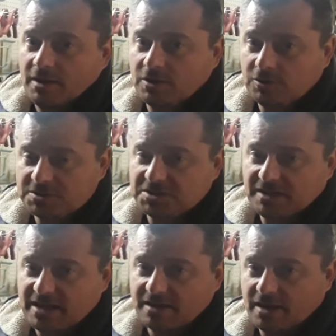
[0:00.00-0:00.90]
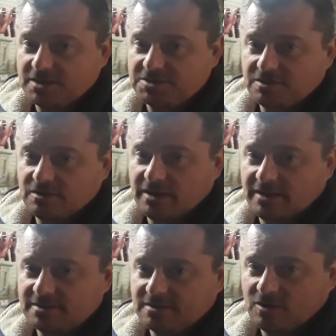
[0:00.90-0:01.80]
looks a lot nicer, and
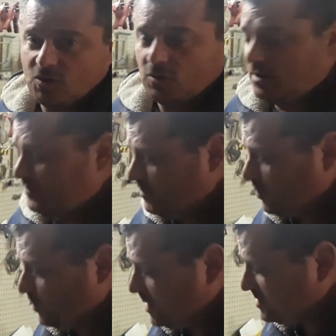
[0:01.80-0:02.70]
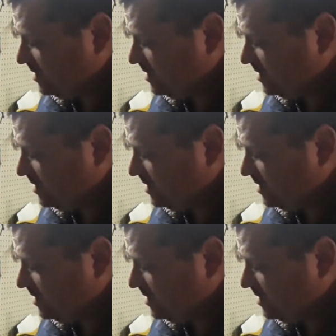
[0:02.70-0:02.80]
it's going to hold up from the rust a